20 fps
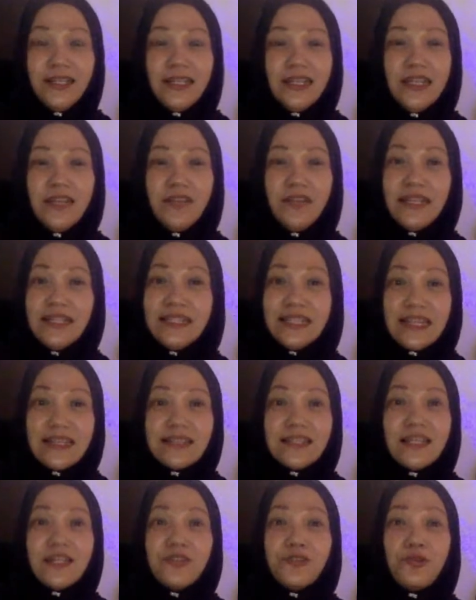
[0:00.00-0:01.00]
if it
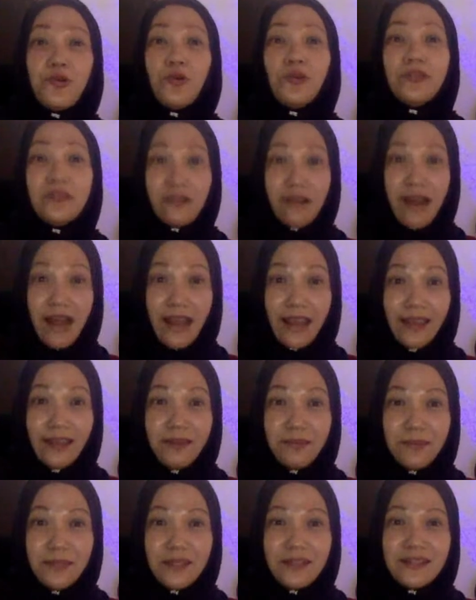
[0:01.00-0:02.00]
doesn't don't try
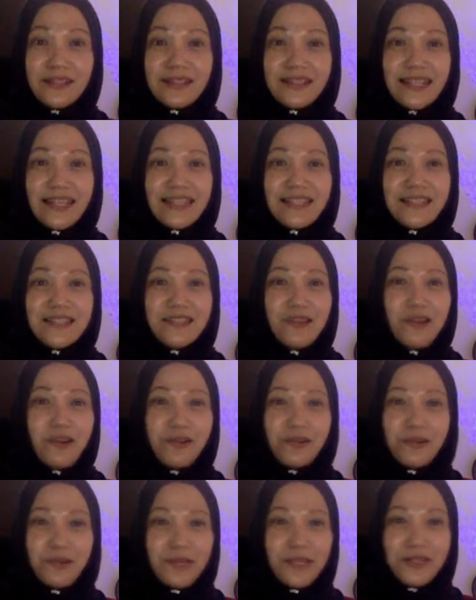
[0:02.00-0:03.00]
because it's
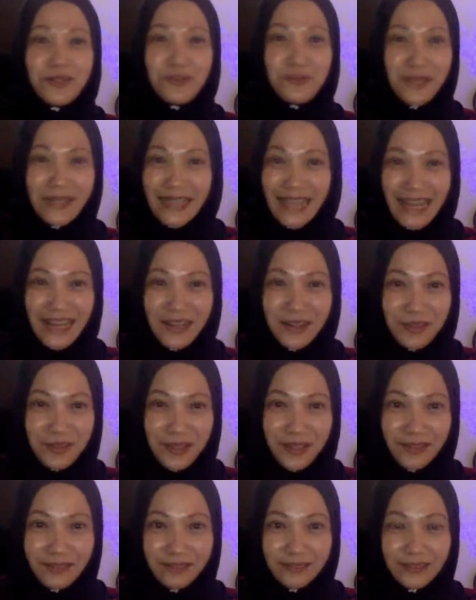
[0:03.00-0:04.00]
not going to mean
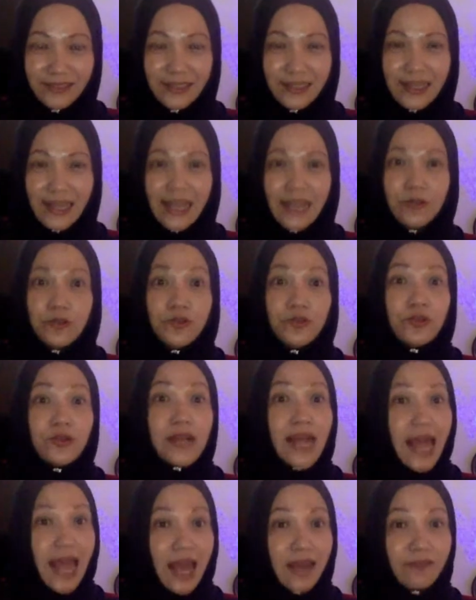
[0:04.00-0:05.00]
anything. And you
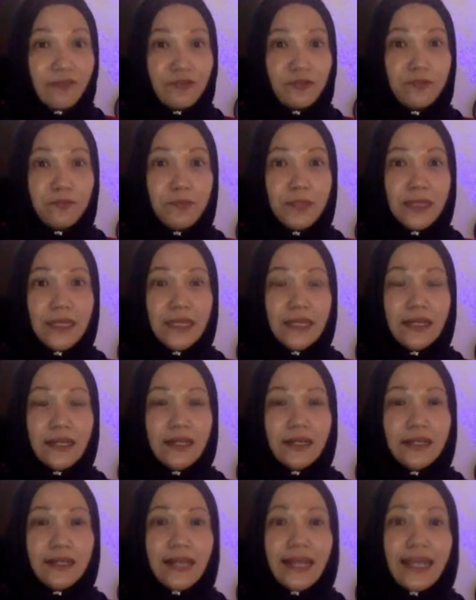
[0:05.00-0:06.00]
don't have to be
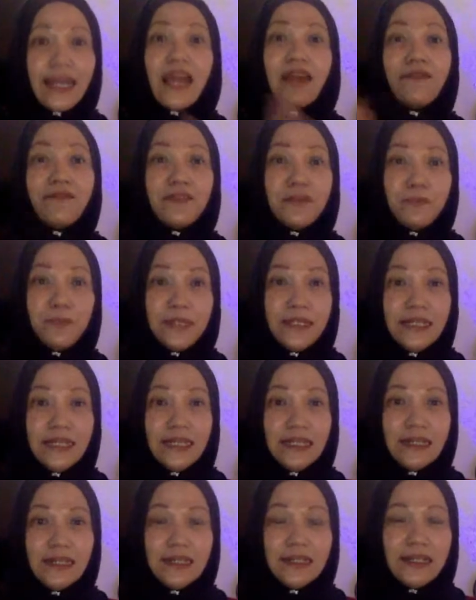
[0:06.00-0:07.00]
like everybody.